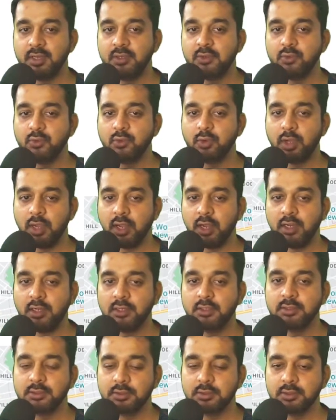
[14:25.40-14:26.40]
to
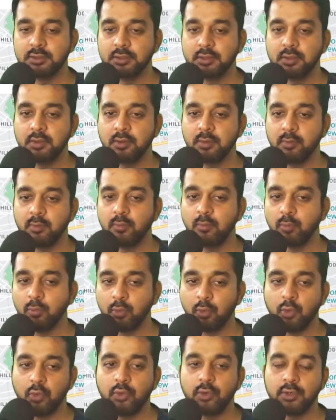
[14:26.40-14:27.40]
add
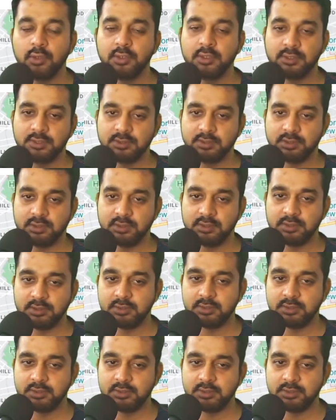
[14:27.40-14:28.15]
more content.